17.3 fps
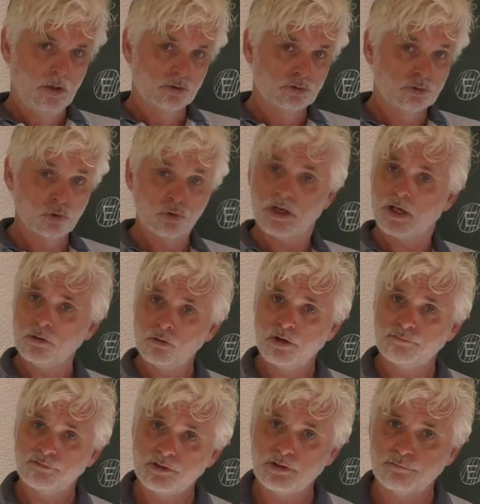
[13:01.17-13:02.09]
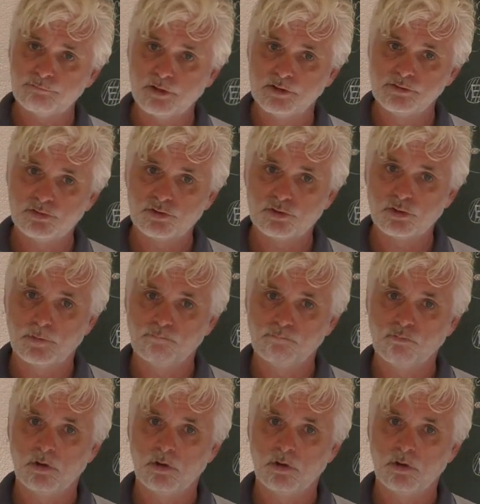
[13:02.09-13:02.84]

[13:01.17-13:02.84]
So there you have the difference.